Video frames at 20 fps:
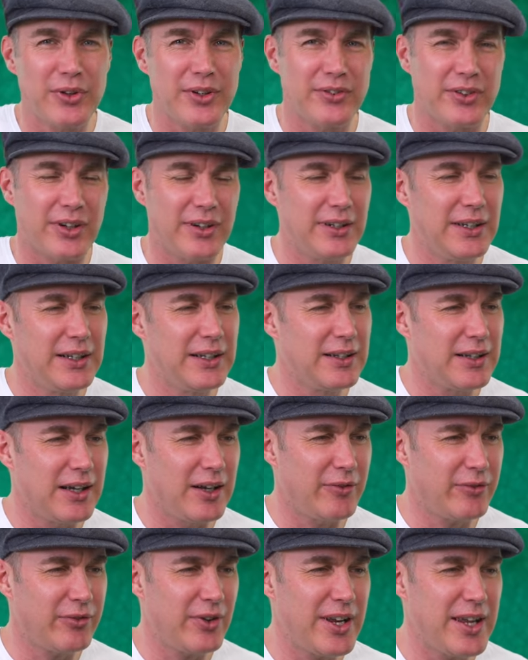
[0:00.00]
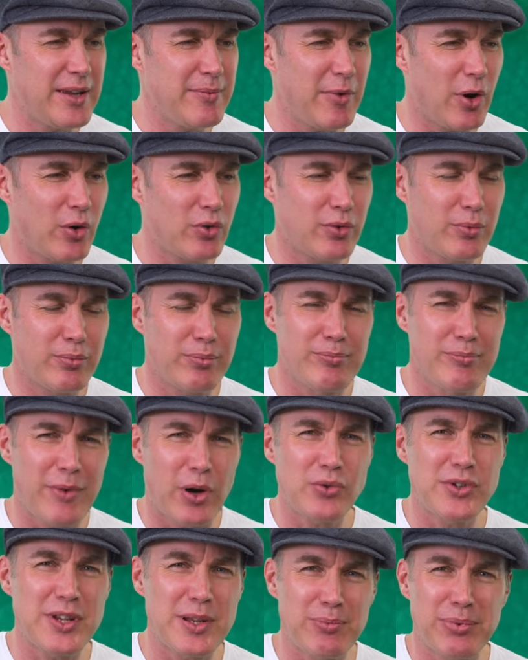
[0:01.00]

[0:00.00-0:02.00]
There's a, a free multi,